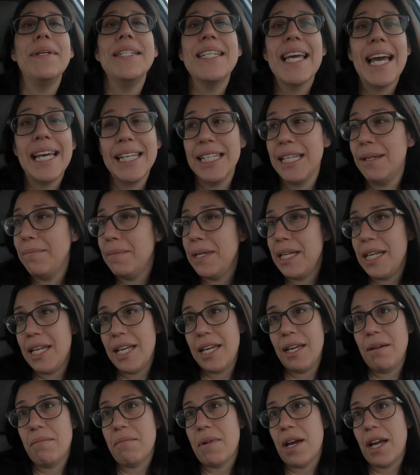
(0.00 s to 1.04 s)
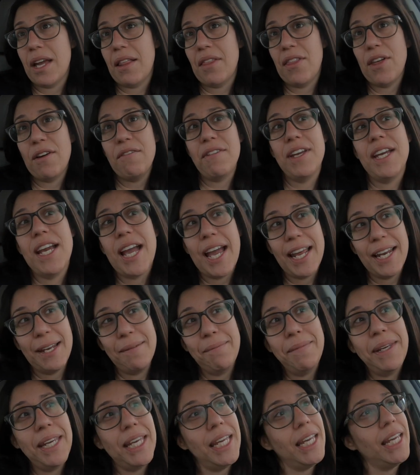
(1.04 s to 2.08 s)
dandy me, my loving kind of
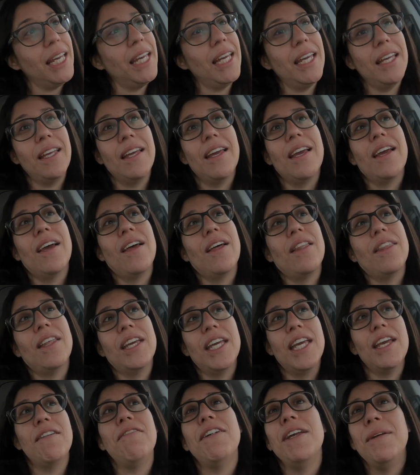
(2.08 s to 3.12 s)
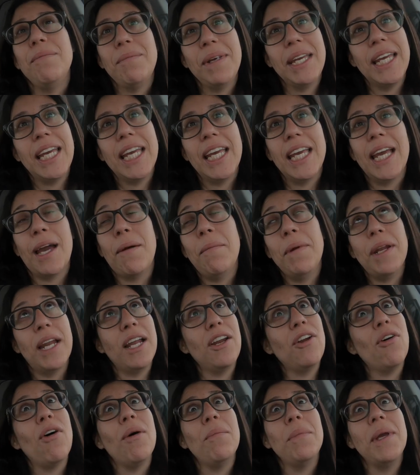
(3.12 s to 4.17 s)
me, the giving me. I mean, I
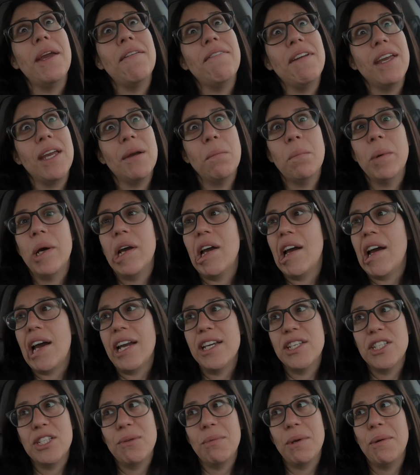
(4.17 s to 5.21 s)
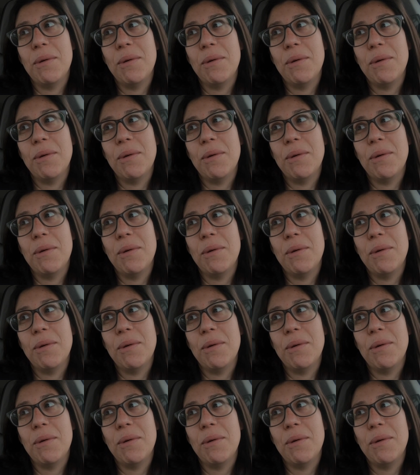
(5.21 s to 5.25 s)
know I'm giving, but I used to be